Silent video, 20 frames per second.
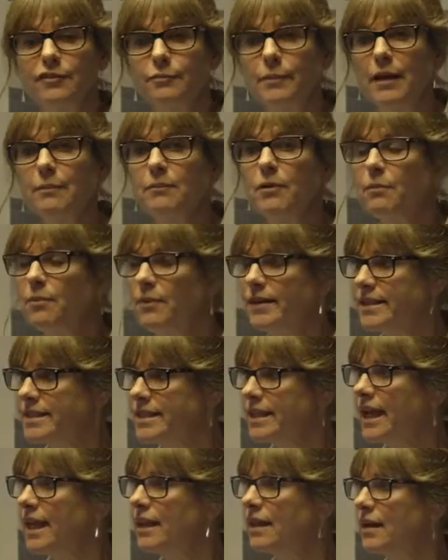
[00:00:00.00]
if people bring
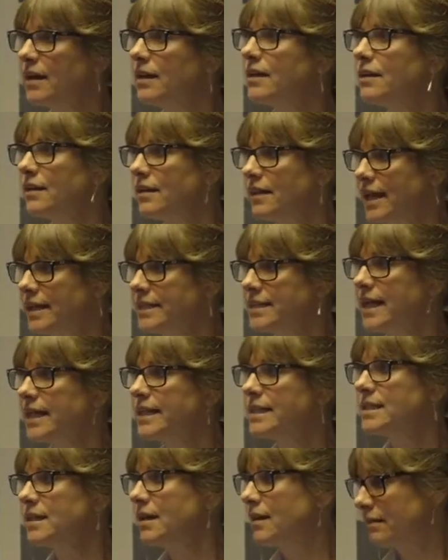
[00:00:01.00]
together their
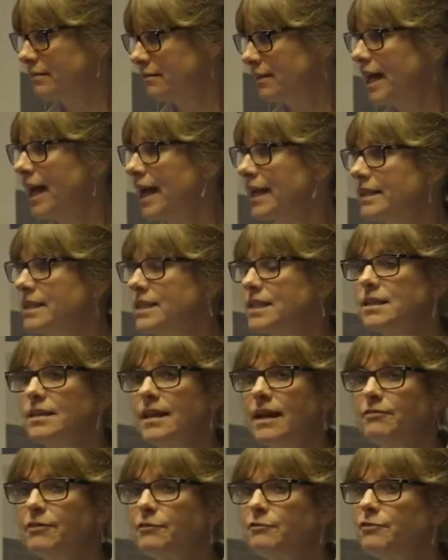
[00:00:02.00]
data and
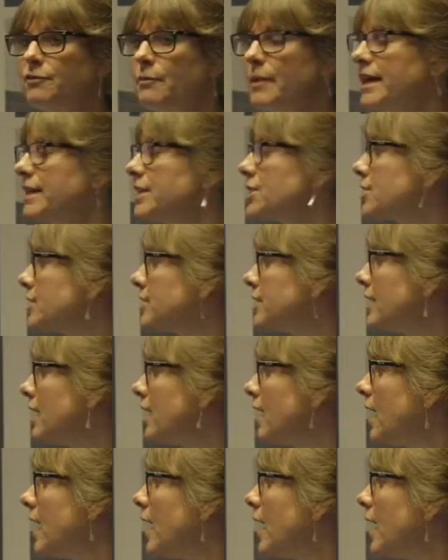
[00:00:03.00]
their information.